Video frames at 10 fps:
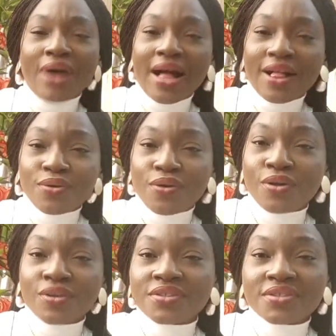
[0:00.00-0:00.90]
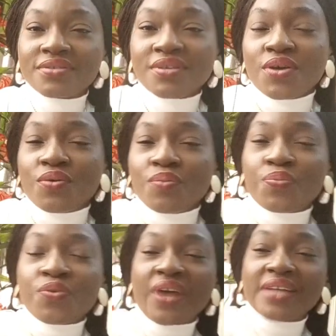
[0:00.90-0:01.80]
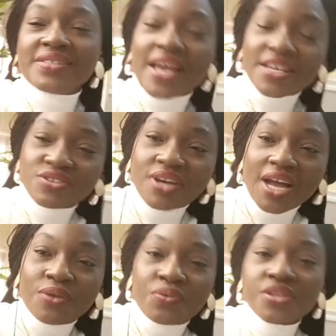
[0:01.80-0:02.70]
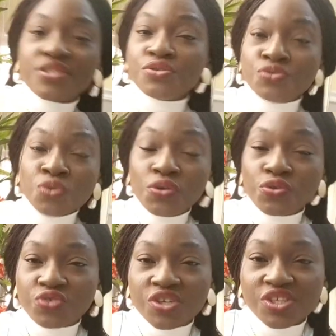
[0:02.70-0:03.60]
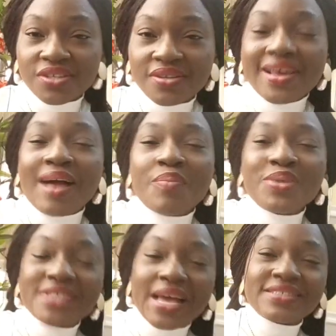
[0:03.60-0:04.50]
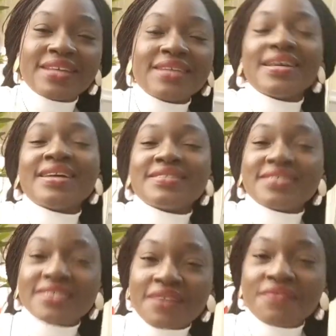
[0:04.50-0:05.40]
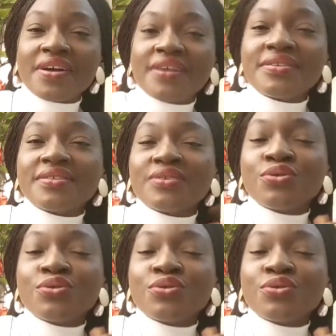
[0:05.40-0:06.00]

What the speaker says: Alcohol provides extra calories, no nutrition. And besides that, there are several,